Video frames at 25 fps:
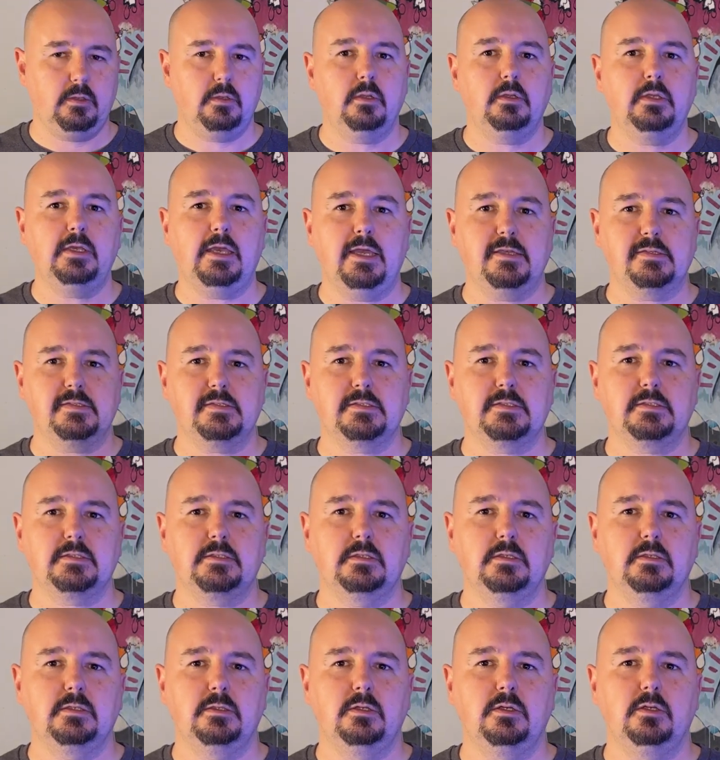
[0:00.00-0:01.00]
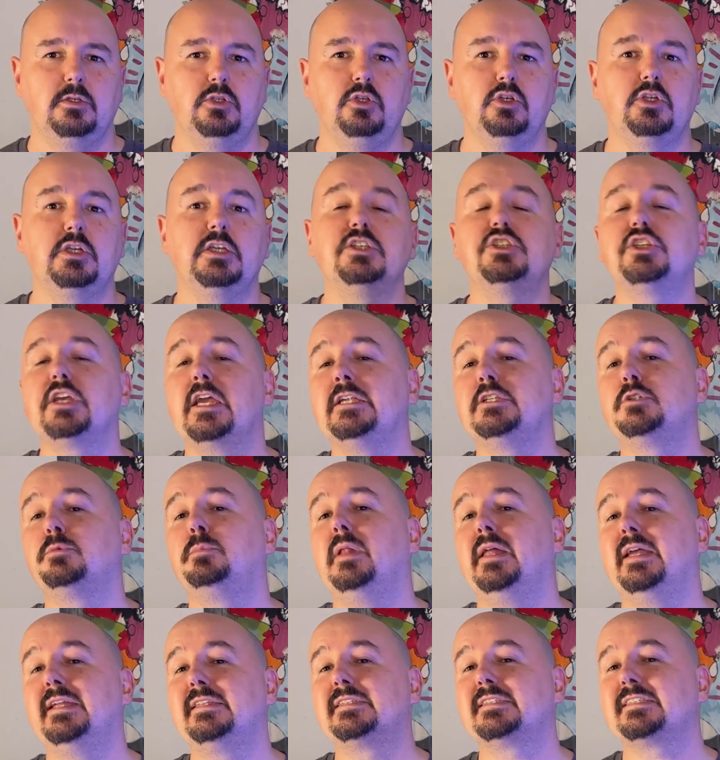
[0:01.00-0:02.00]
Yes. You can change
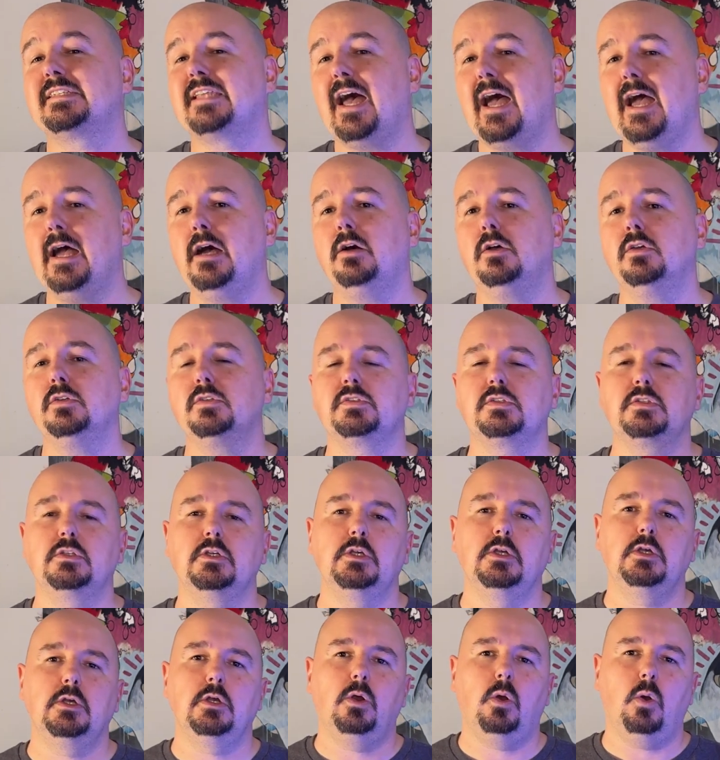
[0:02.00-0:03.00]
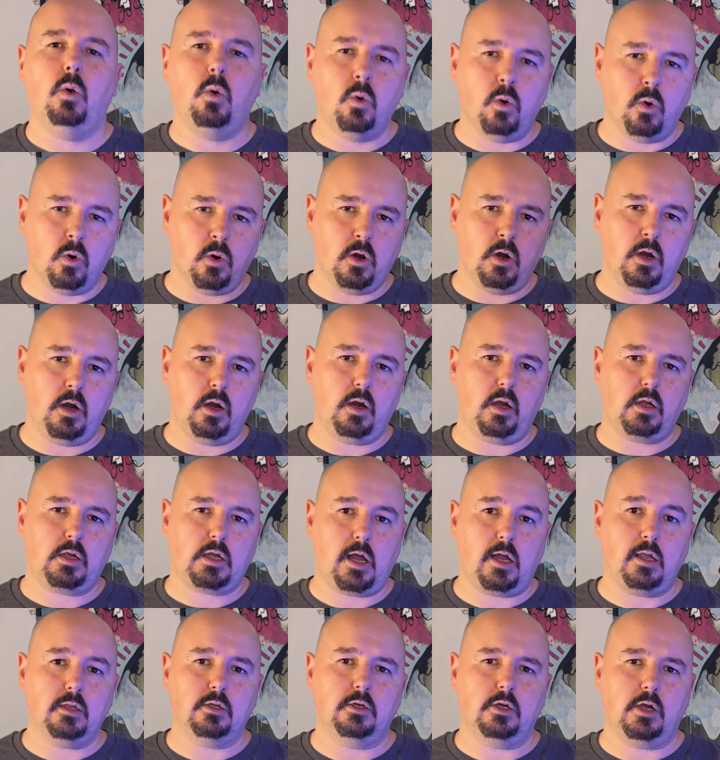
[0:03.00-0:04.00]
blade styles or
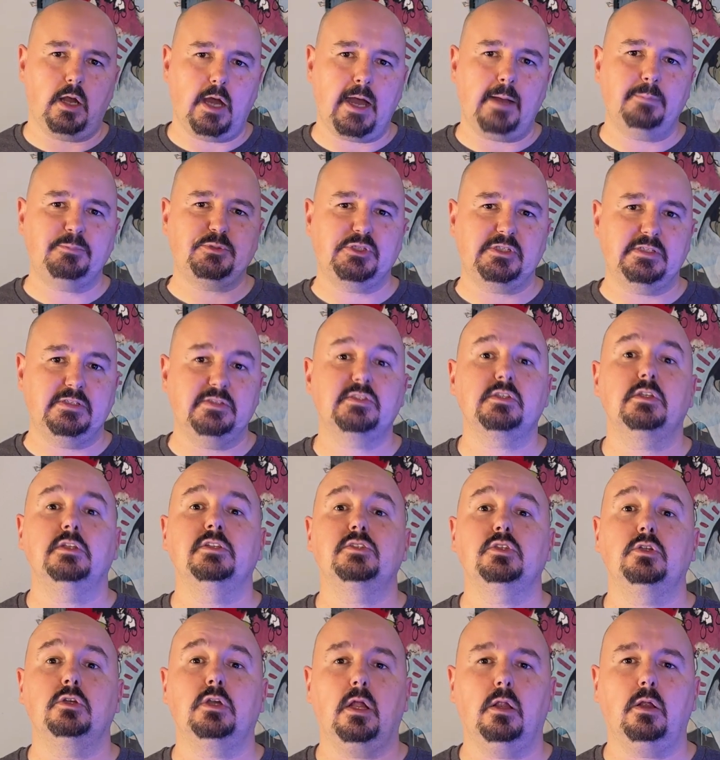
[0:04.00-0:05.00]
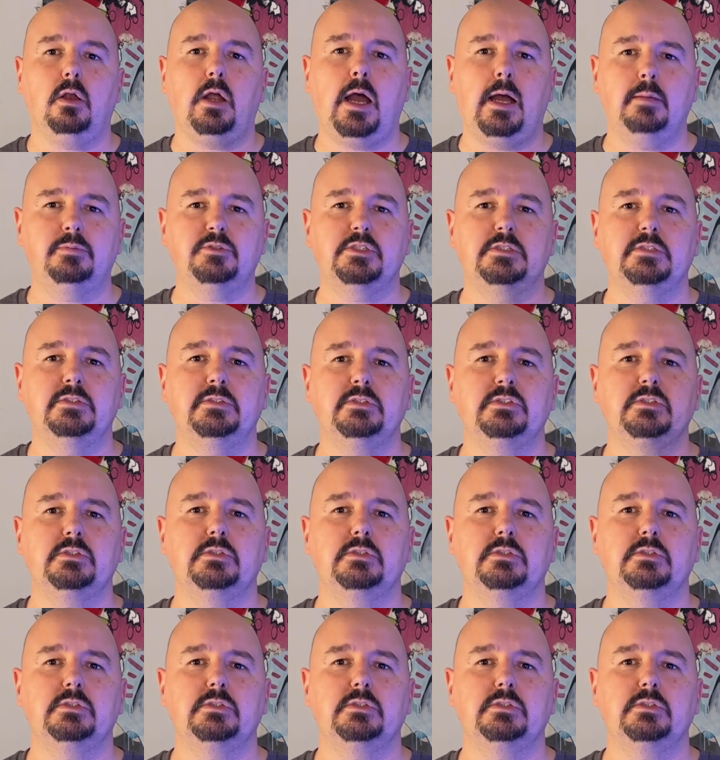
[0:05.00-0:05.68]
color options. Let's do color options.